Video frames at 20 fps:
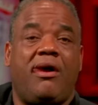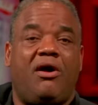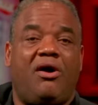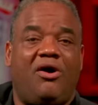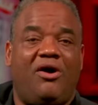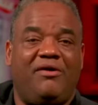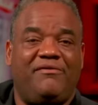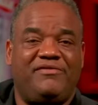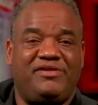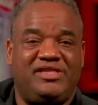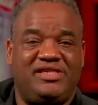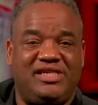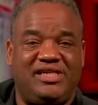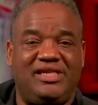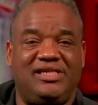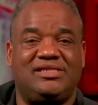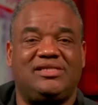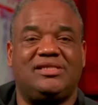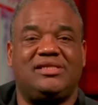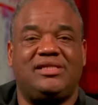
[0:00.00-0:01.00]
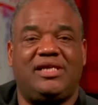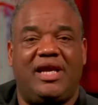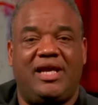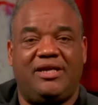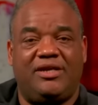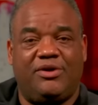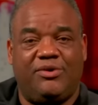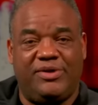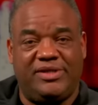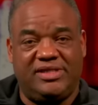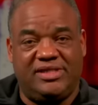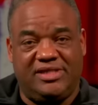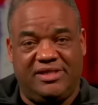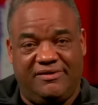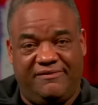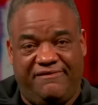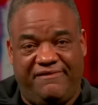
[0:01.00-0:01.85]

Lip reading: off Jesus and Christian